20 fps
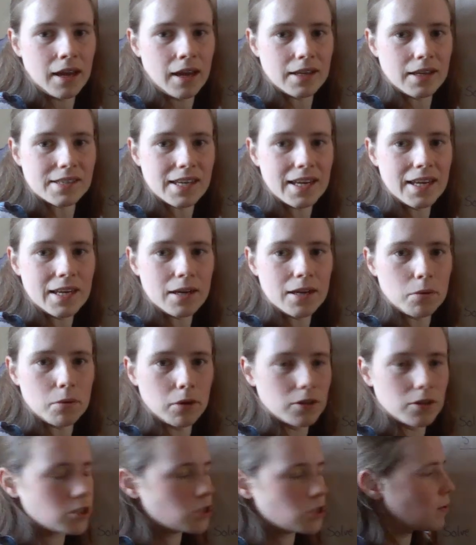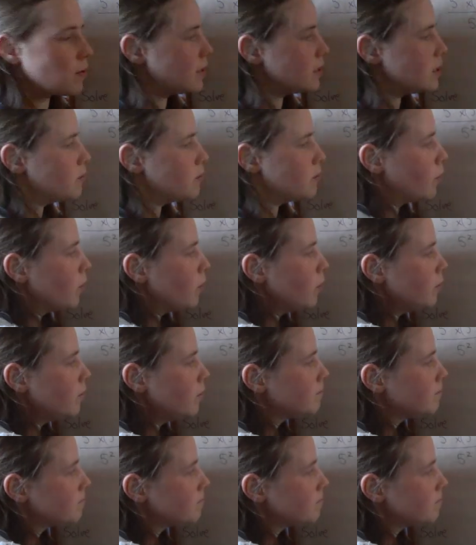is equal to 24.